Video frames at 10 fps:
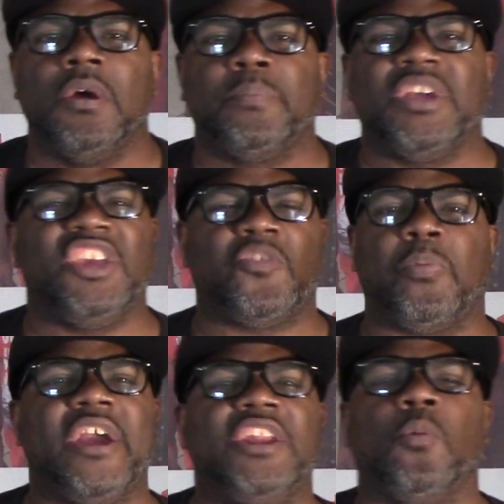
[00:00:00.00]
Please
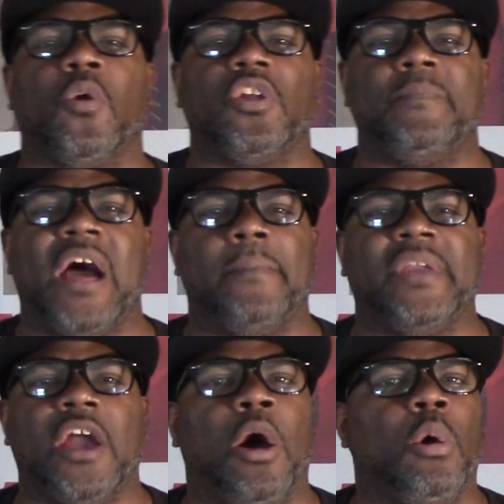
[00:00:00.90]
spread the word about
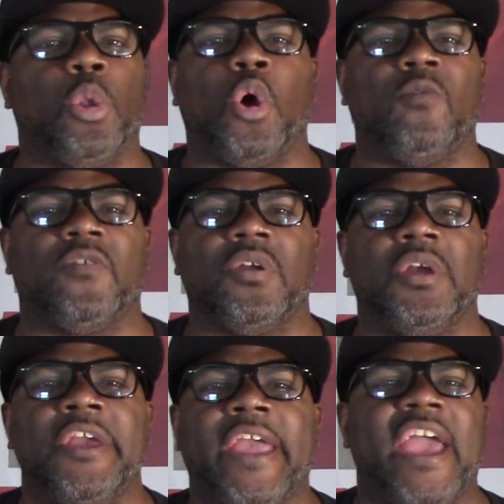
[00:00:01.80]
me all
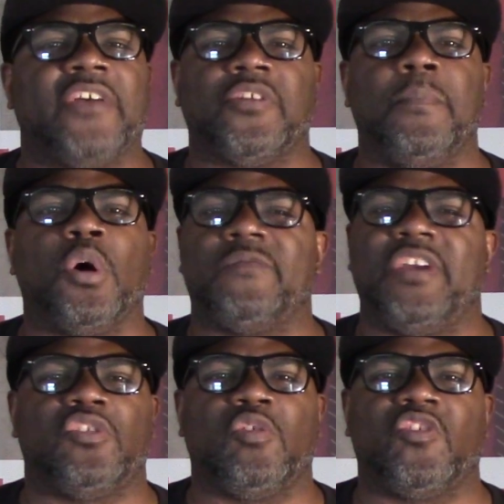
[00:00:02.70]
over as a
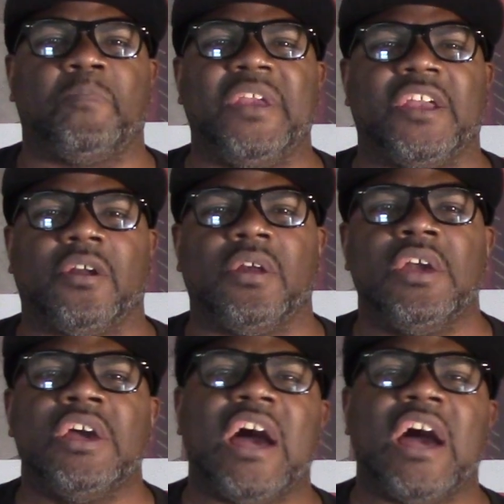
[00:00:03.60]
motivational speaker.